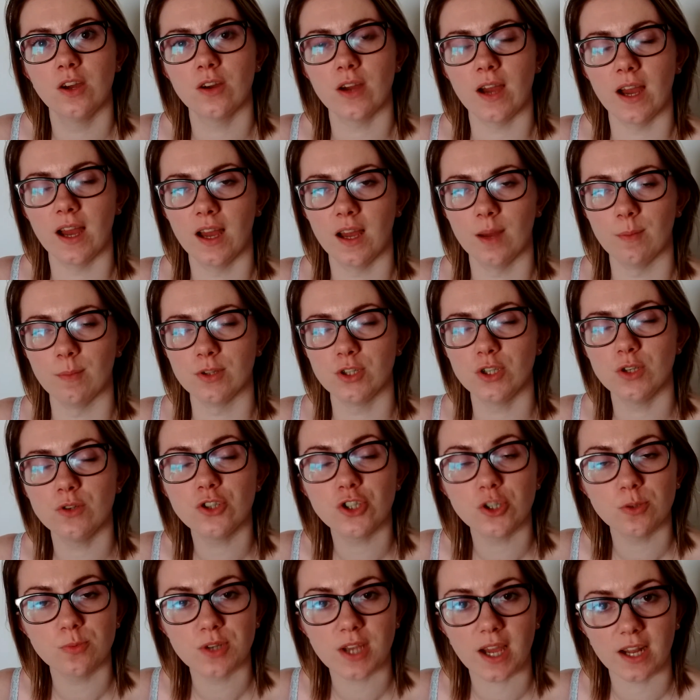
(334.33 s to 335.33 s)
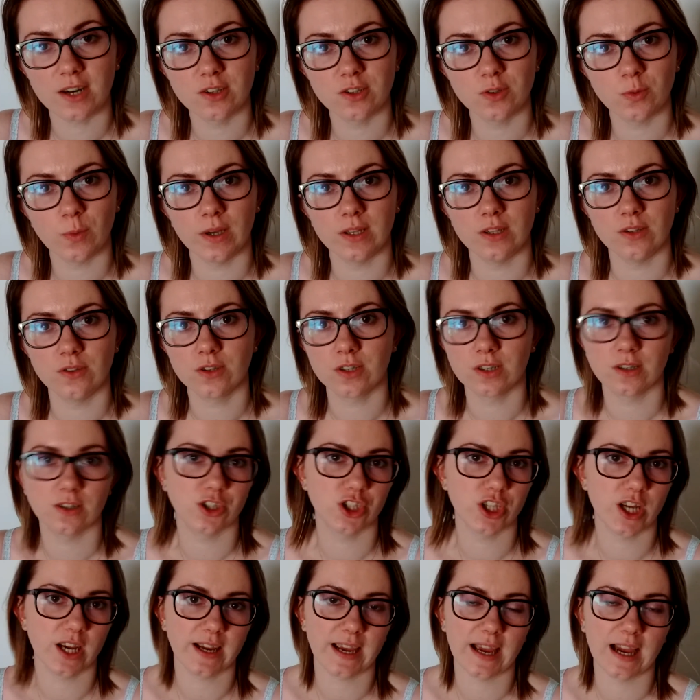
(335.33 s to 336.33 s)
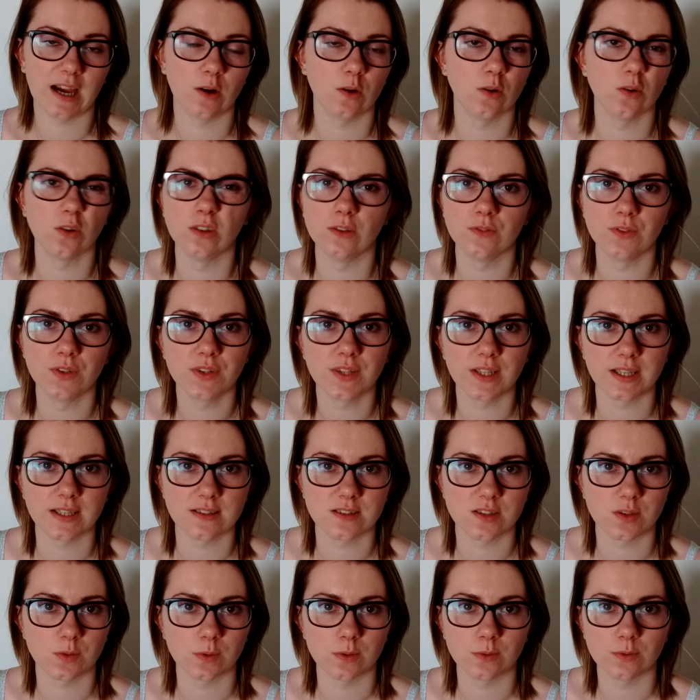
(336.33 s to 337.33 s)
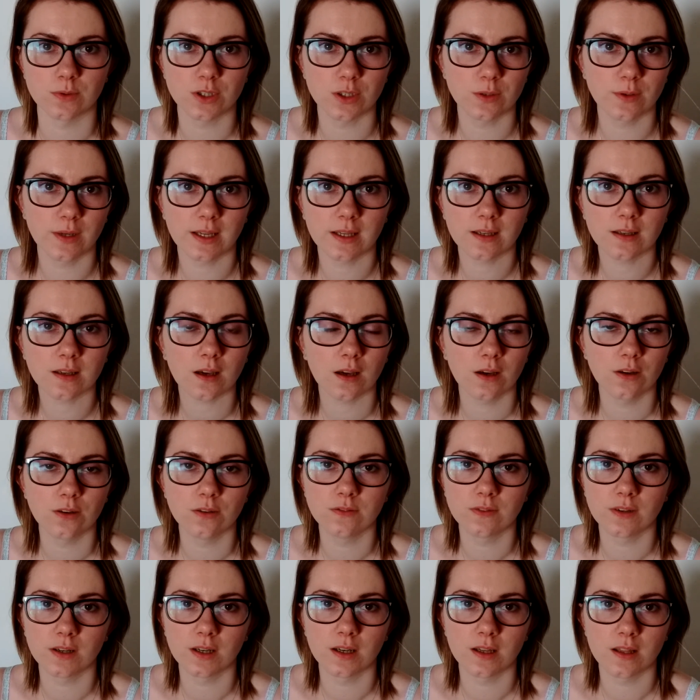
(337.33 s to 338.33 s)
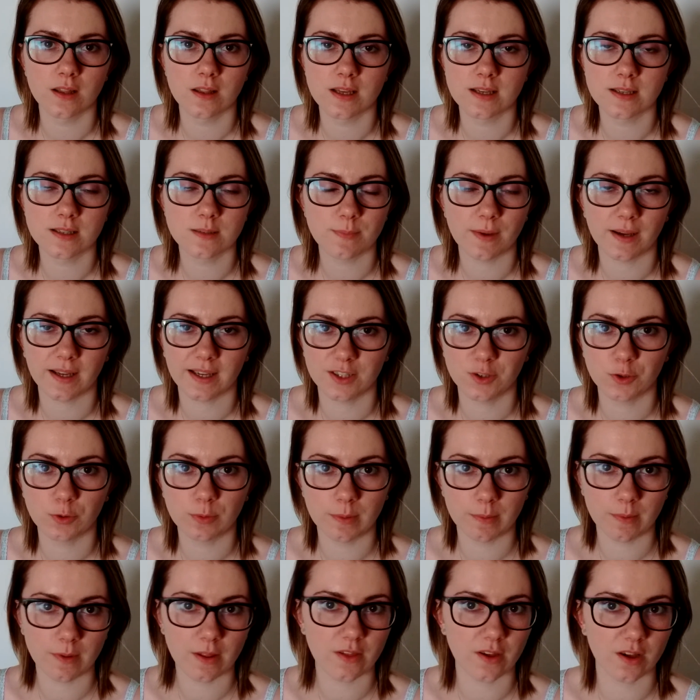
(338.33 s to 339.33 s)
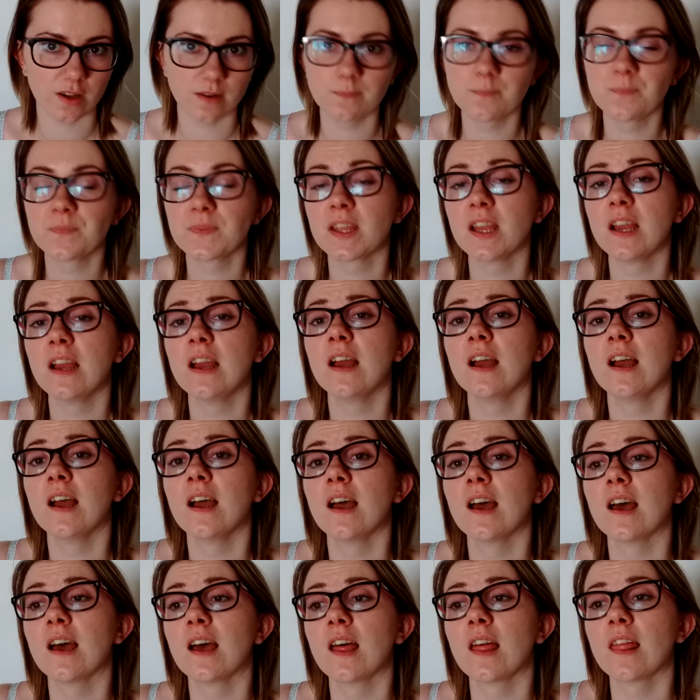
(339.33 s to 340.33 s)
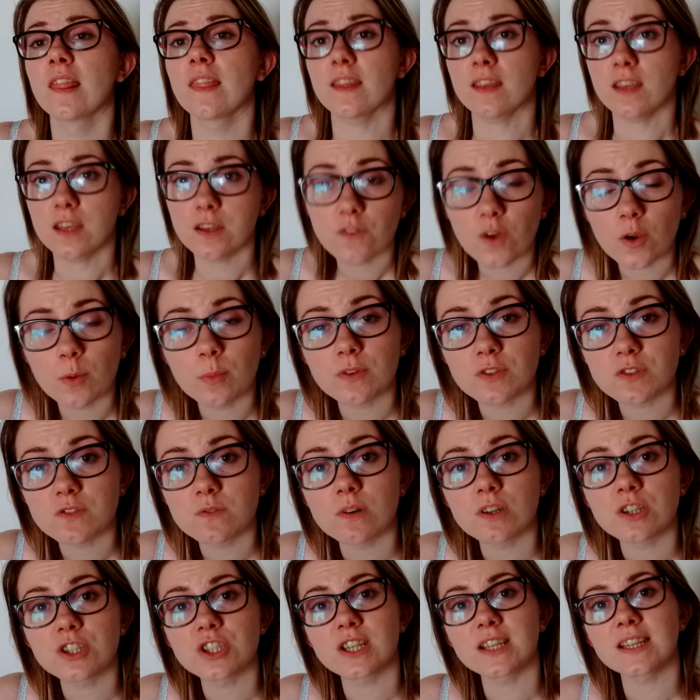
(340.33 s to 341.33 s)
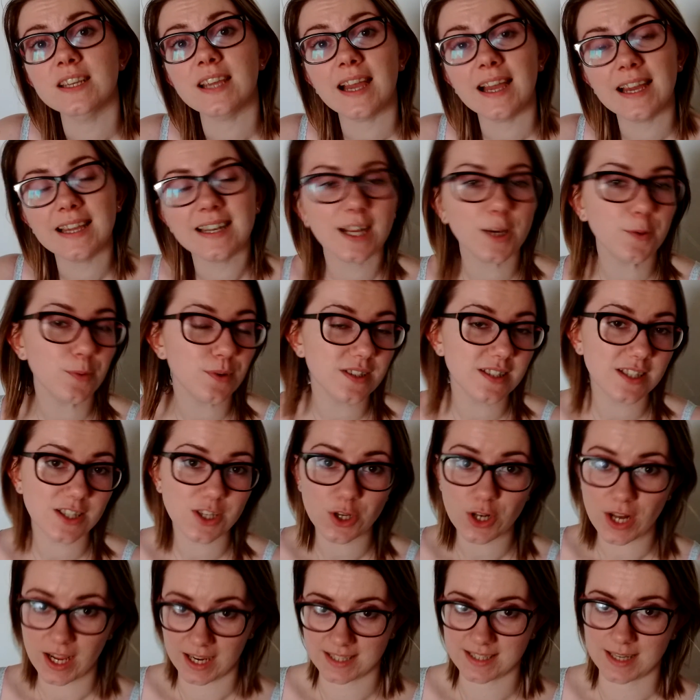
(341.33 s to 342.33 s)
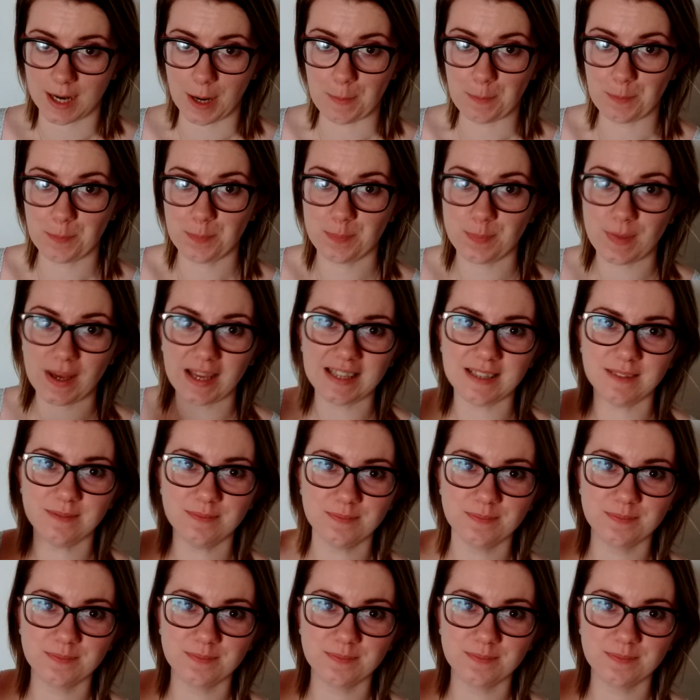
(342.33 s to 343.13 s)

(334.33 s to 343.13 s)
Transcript: YouTube channel, where you can check out all of the things that we were doing over this Biannual Bibliothon. Thank you very much for watching, and I will see you next time. Bye!